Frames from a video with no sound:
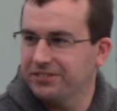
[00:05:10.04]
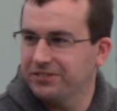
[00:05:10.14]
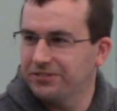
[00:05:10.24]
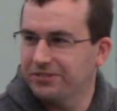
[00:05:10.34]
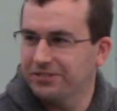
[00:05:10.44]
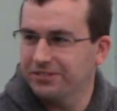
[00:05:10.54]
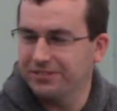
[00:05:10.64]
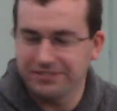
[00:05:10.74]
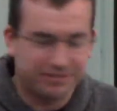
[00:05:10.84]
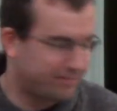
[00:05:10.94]

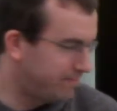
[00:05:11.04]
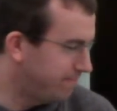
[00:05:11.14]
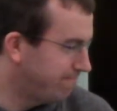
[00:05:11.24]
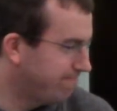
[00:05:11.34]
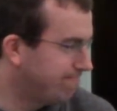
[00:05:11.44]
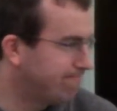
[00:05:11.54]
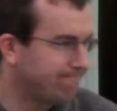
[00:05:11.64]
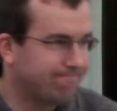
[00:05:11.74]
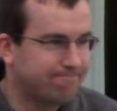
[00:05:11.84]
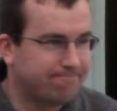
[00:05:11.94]

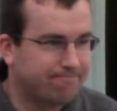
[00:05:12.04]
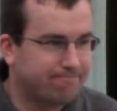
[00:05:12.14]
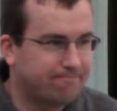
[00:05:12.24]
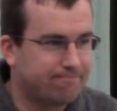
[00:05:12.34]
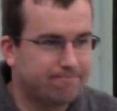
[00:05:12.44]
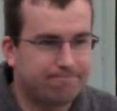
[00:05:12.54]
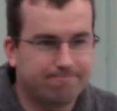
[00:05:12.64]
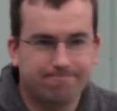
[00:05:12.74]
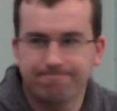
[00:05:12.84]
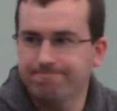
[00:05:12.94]

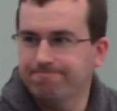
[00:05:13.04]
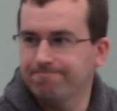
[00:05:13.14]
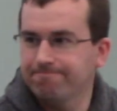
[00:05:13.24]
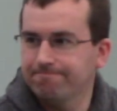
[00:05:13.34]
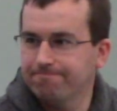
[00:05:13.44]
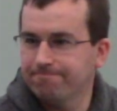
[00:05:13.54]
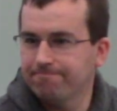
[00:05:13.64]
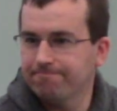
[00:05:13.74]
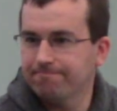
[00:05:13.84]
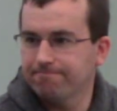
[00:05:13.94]

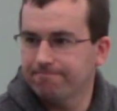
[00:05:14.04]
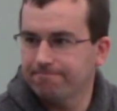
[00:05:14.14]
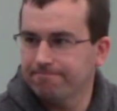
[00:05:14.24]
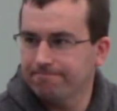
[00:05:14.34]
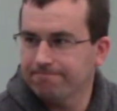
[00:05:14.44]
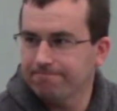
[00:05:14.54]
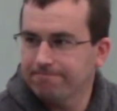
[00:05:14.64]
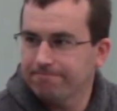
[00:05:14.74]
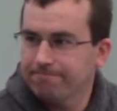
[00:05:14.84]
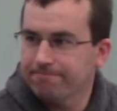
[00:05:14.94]

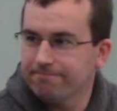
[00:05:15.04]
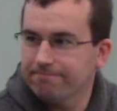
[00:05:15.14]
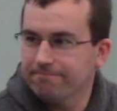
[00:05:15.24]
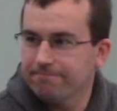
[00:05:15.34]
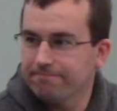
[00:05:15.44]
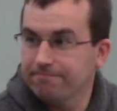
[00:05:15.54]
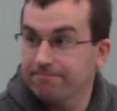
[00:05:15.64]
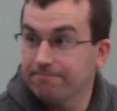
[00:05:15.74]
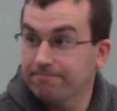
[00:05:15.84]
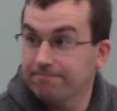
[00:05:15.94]

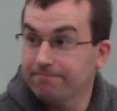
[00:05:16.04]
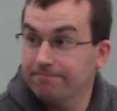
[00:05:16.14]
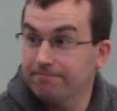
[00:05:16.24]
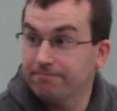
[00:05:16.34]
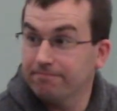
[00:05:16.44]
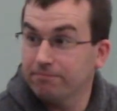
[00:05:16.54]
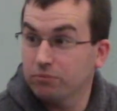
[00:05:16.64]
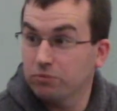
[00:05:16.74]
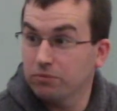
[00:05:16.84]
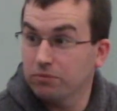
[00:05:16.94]

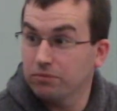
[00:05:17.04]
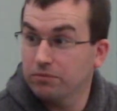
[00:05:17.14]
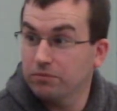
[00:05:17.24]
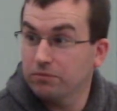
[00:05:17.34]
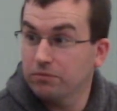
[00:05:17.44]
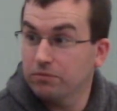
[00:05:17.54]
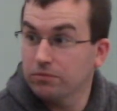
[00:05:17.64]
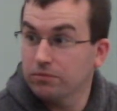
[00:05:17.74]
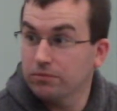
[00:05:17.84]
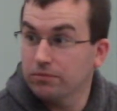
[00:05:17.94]
The person shown says nothing.